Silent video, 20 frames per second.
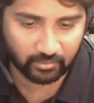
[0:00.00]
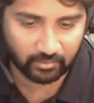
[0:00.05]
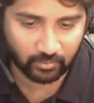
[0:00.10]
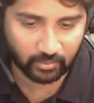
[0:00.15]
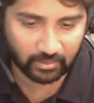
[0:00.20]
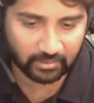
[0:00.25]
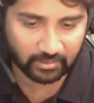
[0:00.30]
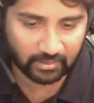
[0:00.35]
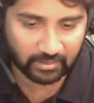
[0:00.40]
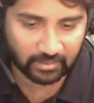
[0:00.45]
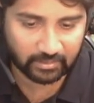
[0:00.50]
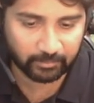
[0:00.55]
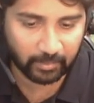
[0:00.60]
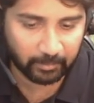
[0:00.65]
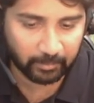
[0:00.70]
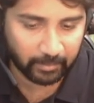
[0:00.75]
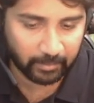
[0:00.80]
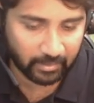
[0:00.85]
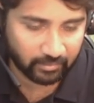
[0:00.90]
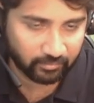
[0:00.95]
okay that is my
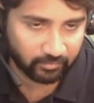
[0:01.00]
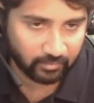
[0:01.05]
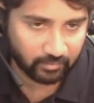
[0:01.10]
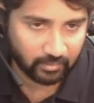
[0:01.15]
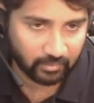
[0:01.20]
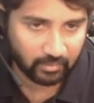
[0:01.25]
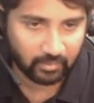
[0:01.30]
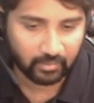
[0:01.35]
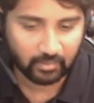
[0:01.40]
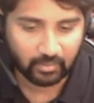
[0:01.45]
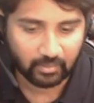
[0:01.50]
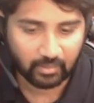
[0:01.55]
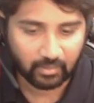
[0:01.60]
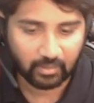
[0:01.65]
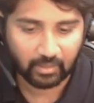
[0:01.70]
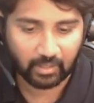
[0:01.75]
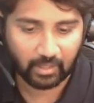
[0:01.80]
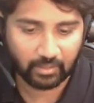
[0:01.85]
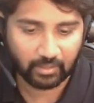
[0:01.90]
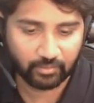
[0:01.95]
main
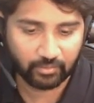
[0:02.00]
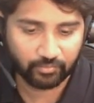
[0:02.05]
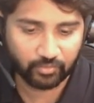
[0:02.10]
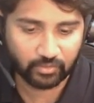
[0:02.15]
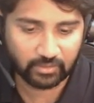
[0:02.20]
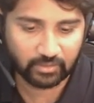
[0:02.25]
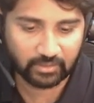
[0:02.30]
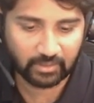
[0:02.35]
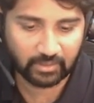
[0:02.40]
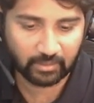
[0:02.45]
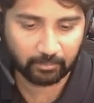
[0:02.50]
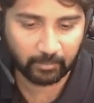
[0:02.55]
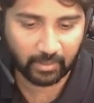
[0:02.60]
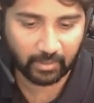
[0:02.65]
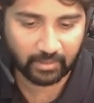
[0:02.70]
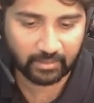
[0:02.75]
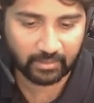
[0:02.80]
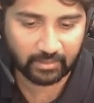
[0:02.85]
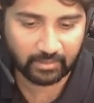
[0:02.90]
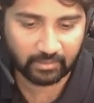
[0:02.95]
and if you see that my
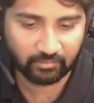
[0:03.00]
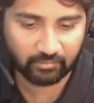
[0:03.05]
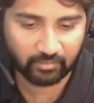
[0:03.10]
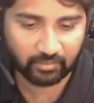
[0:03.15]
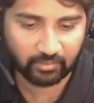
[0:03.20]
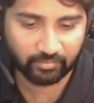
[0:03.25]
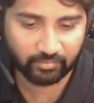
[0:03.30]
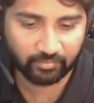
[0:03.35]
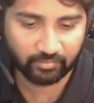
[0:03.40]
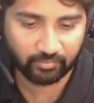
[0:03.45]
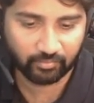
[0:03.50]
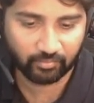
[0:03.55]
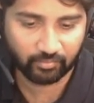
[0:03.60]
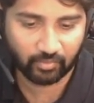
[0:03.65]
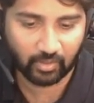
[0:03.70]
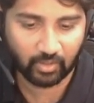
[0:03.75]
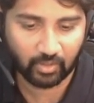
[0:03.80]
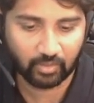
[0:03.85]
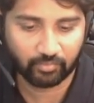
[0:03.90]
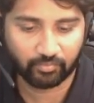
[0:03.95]
env
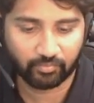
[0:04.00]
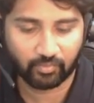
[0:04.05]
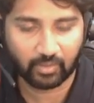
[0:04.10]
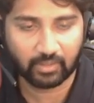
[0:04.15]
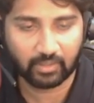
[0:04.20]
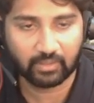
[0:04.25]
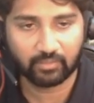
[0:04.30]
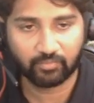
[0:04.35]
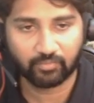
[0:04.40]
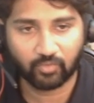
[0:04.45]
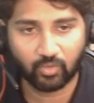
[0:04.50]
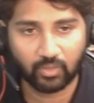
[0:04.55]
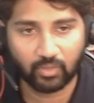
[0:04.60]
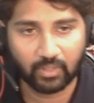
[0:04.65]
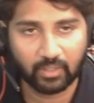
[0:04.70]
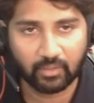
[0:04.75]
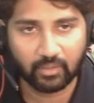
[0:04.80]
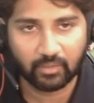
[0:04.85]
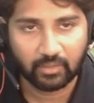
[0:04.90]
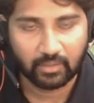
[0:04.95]
file
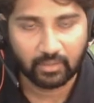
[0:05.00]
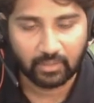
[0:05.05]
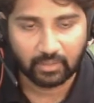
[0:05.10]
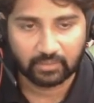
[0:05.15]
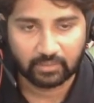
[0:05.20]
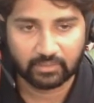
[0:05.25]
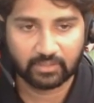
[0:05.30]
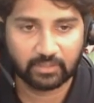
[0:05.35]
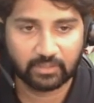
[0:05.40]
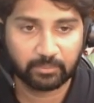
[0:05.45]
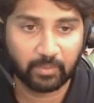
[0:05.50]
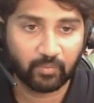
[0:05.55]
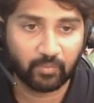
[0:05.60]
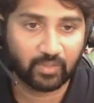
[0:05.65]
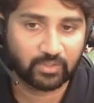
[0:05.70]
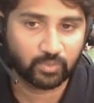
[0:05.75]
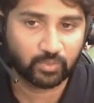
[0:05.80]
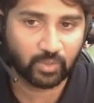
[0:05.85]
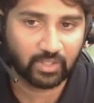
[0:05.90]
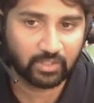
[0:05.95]
folder this is my
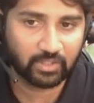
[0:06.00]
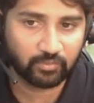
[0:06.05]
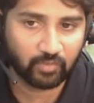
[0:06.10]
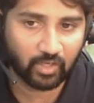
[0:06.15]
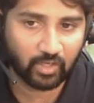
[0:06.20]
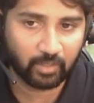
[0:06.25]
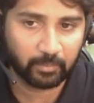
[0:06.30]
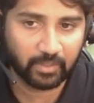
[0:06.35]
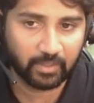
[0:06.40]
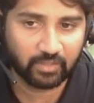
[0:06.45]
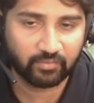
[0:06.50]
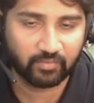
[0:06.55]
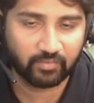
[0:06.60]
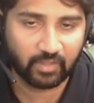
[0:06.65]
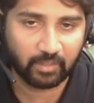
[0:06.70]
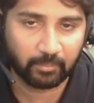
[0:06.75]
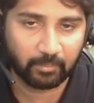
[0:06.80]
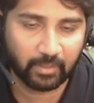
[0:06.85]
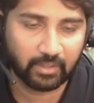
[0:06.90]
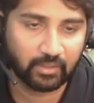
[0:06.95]
virtual environment
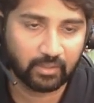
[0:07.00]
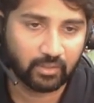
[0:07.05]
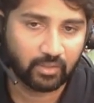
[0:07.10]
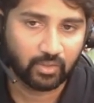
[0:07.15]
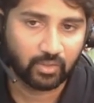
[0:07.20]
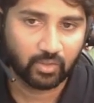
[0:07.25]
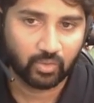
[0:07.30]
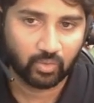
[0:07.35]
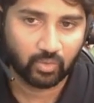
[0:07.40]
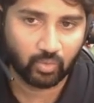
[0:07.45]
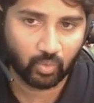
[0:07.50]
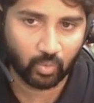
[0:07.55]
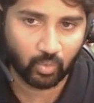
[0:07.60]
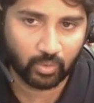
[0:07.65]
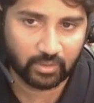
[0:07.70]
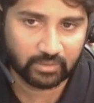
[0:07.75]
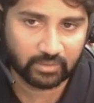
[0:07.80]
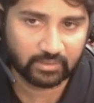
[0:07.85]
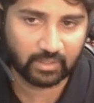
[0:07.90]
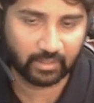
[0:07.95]
where my
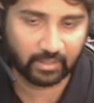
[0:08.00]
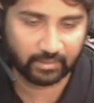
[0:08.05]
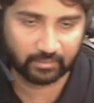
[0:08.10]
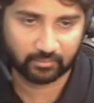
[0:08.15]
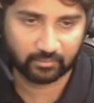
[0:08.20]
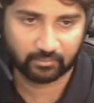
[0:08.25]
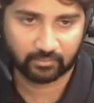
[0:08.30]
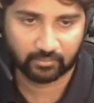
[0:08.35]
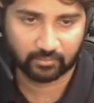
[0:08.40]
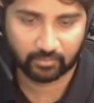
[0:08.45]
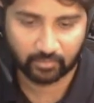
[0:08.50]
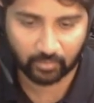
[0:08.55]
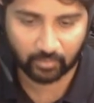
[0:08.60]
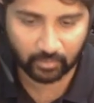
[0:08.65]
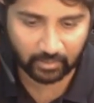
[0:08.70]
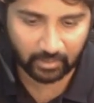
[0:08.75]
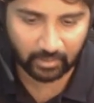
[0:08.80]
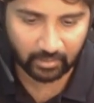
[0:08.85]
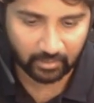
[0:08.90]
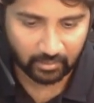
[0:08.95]
code is running
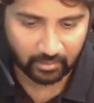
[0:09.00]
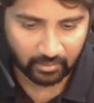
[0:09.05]
okay